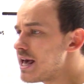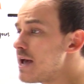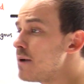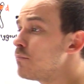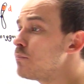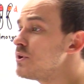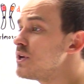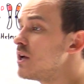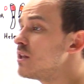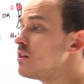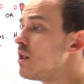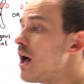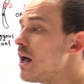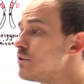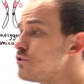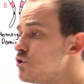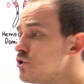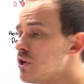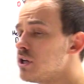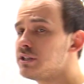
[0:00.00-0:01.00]

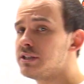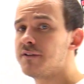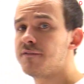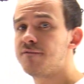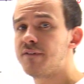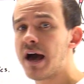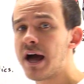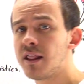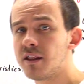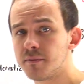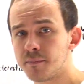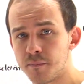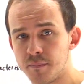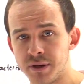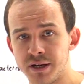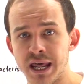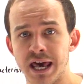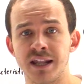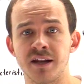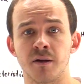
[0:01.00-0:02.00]
embryological
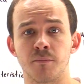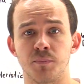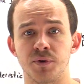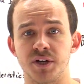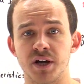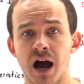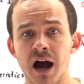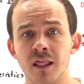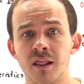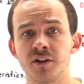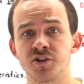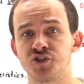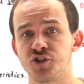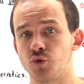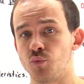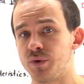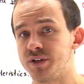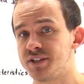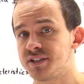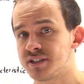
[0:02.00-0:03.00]
development and embryology,
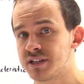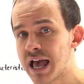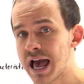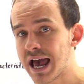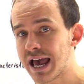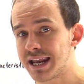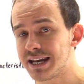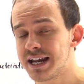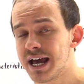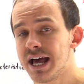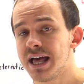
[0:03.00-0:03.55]
we said